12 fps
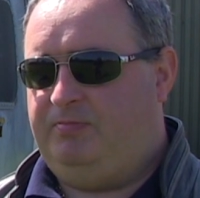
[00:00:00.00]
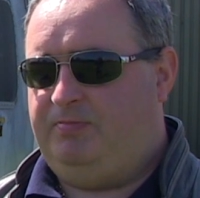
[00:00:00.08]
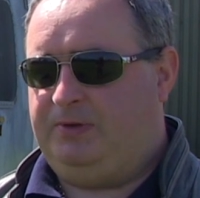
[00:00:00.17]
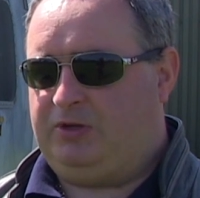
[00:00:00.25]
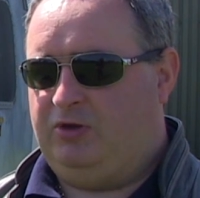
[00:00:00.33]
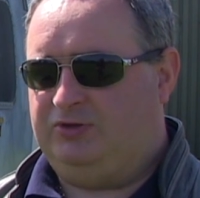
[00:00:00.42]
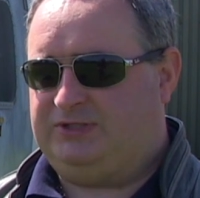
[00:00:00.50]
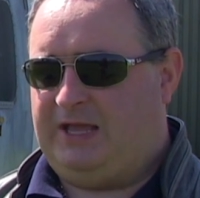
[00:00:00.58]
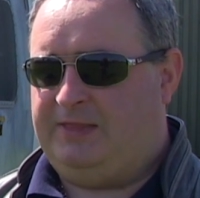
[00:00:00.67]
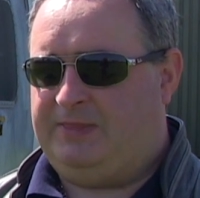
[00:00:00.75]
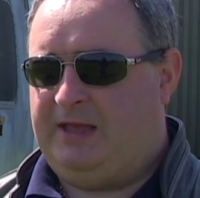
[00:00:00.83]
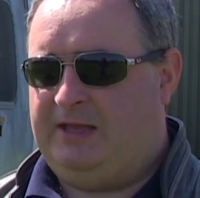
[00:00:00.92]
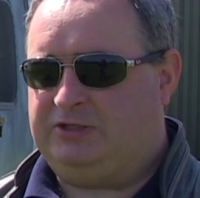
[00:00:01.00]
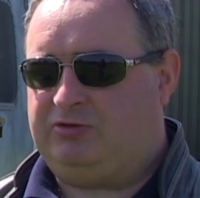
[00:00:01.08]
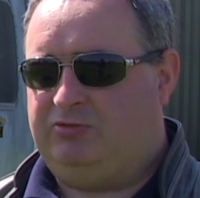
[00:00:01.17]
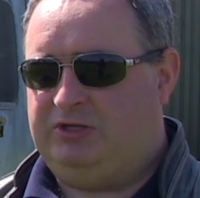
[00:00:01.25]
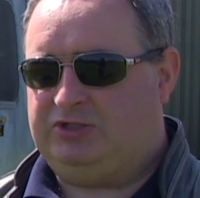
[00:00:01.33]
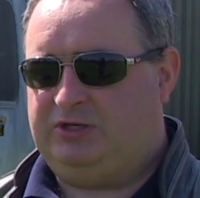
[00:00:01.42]
because they had that
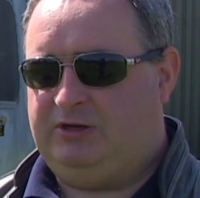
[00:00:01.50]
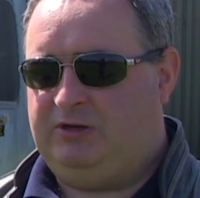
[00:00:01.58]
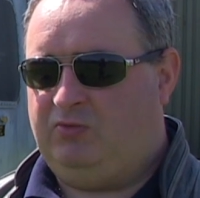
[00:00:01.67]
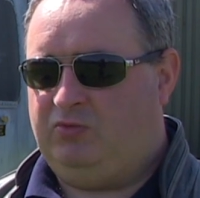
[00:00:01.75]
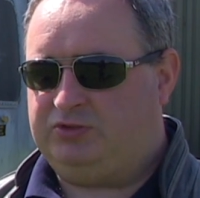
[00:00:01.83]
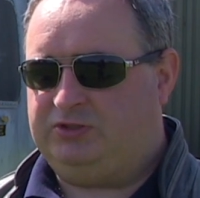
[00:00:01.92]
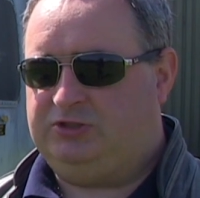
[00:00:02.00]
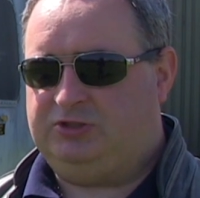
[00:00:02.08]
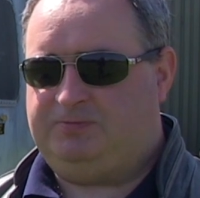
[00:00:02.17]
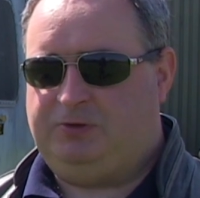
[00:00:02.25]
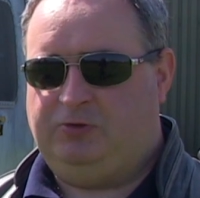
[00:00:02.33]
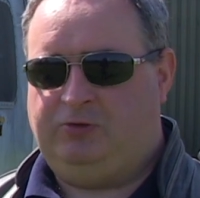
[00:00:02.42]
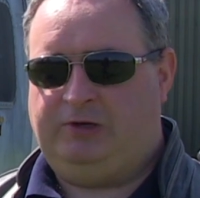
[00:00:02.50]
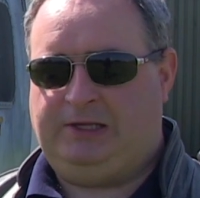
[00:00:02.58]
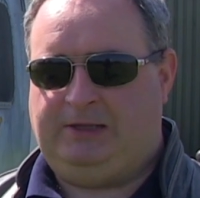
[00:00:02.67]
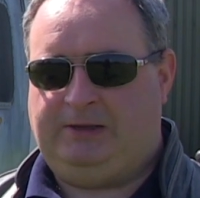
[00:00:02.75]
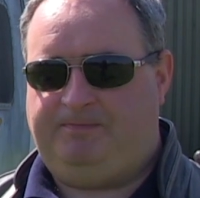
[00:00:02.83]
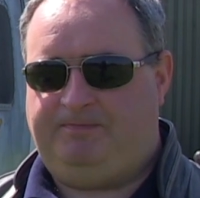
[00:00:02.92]
integration and it wasn't just
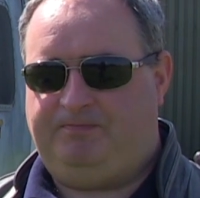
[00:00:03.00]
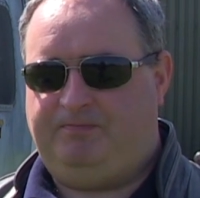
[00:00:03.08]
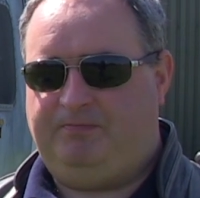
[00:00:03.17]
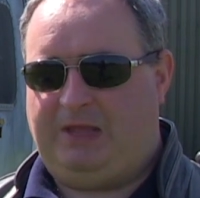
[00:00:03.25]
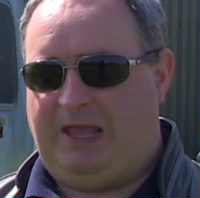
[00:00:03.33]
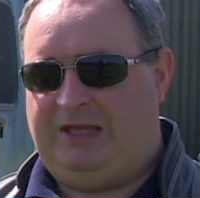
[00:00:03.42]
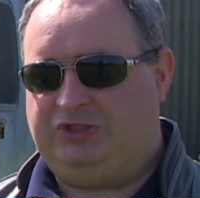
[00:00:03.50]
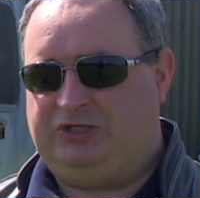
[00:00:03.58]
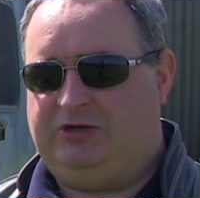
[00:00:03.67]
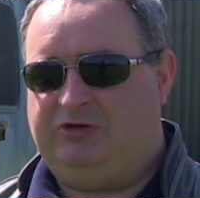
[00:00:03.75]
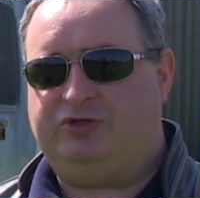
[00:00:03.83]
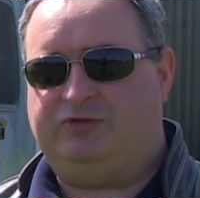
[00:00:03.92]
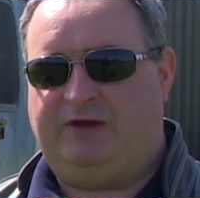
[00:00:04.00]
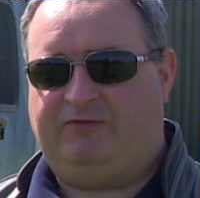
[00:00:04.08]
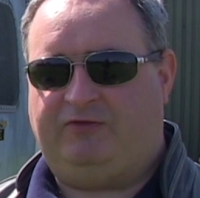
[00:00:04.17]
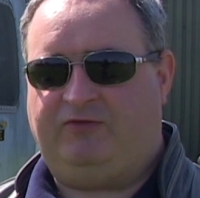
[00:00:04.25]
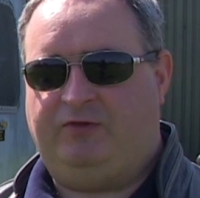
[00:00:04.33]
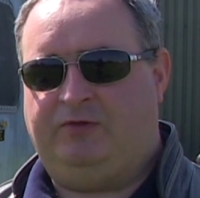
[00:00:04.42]
purely engineers who've
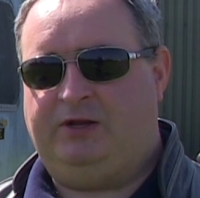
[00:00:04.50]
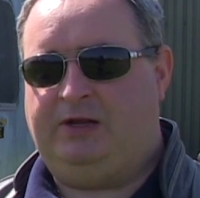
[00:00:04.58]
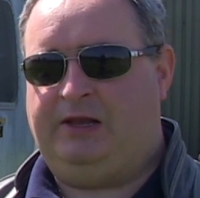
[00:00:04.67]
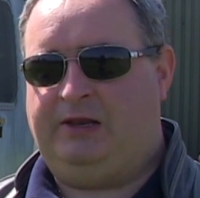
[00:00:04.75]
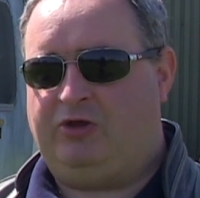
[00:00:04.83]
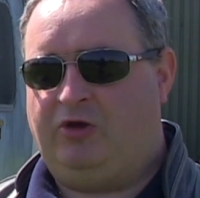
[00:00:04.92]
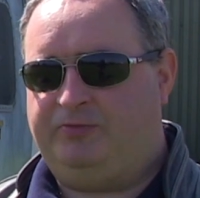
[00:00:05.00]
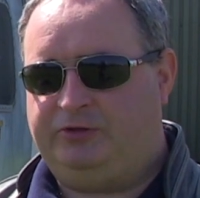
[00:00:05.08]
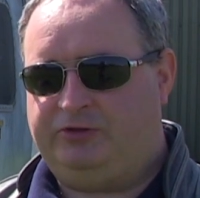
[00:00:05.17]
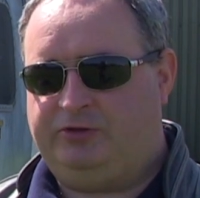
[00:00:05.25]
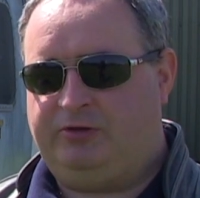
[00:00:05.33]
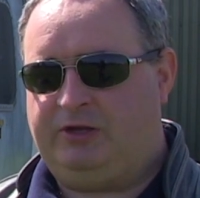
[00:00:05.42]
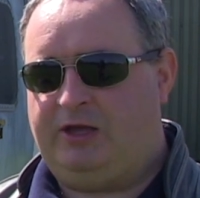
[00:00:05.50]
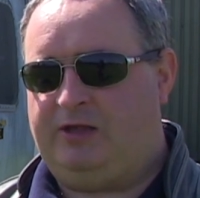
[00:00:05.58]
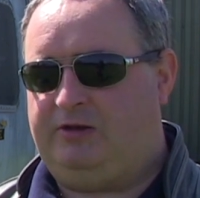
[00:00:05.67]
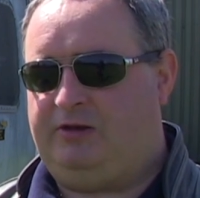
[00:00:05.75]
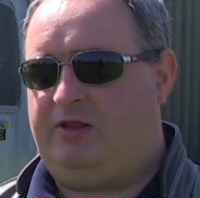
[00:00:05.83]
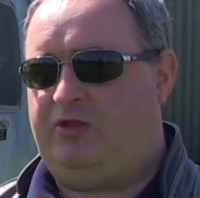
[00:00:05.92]
never flown in a helicopter yeah. doing it.
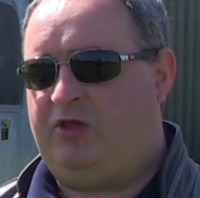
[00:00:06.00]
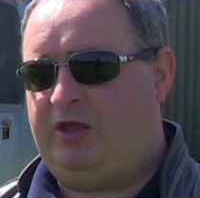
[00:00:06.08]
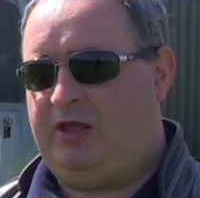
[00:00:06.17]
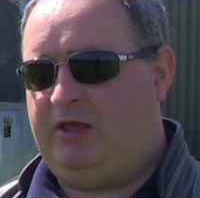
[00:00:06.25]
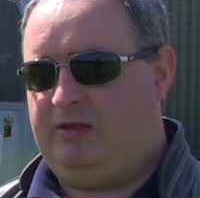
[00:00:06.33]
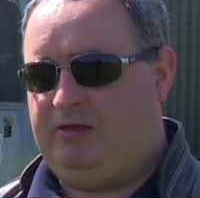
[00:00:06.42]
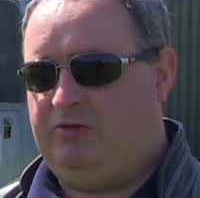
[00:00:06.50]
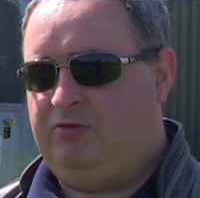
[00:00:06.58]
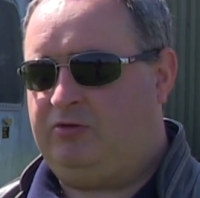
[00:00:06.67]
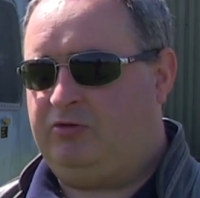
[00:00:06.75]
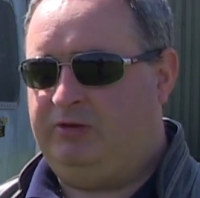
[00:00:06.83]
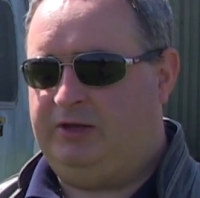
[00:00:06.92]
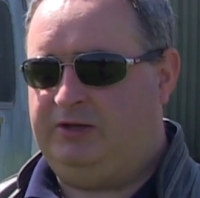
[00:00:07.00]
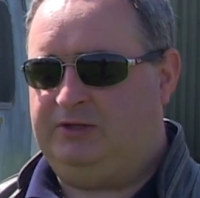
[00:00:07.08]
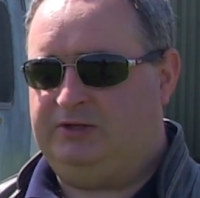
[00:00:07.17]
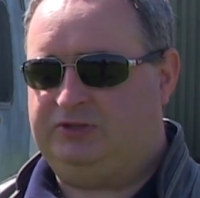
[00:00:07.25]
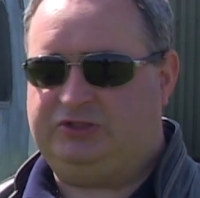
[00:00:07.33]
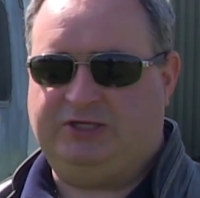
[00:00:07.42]
They you know created
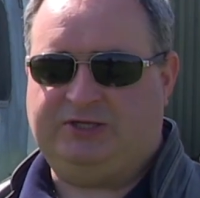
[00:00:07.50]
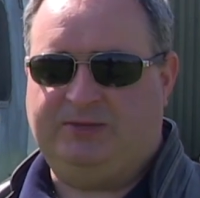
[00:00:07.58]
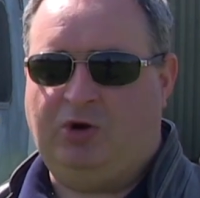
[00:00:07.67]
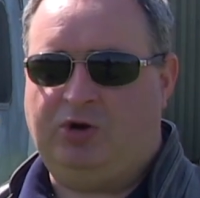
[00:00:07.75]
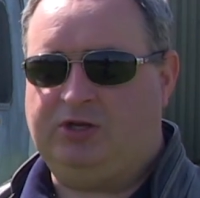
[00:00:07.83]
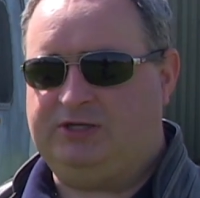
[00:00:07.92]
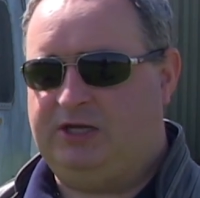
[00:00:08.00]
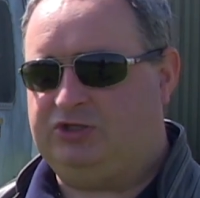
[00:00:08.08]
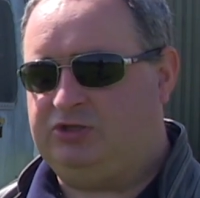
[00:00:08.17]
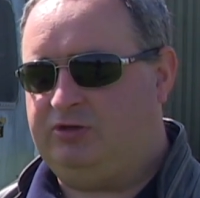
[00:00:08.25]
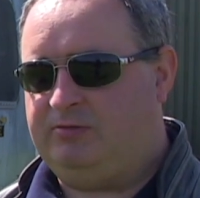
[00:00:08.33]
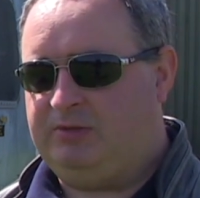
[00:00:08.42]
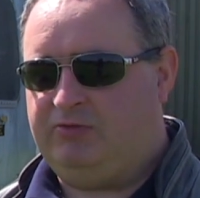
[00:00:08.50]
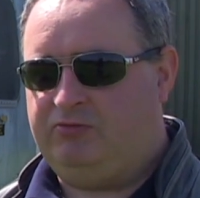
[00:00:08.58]
a system architecture that made it